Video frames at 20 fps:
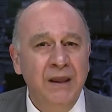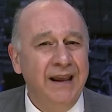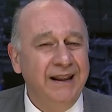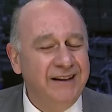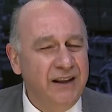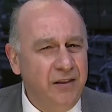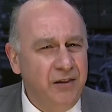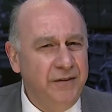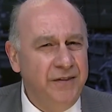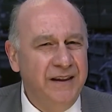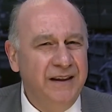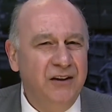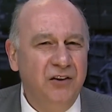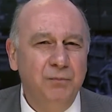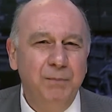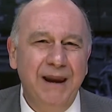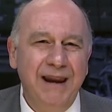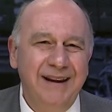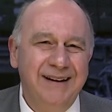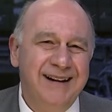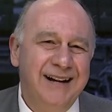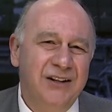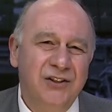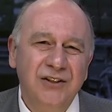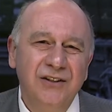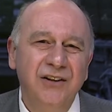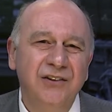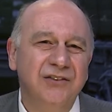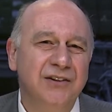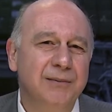The other thing is pay
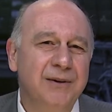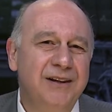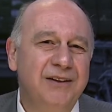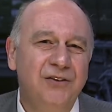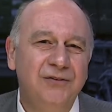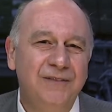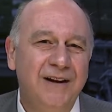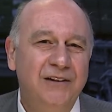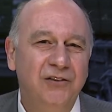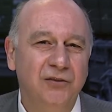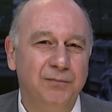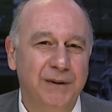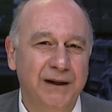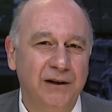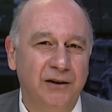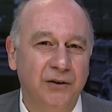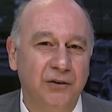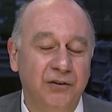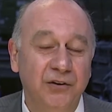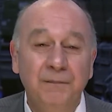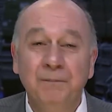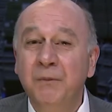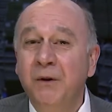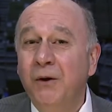attention to some of these Fed speakers.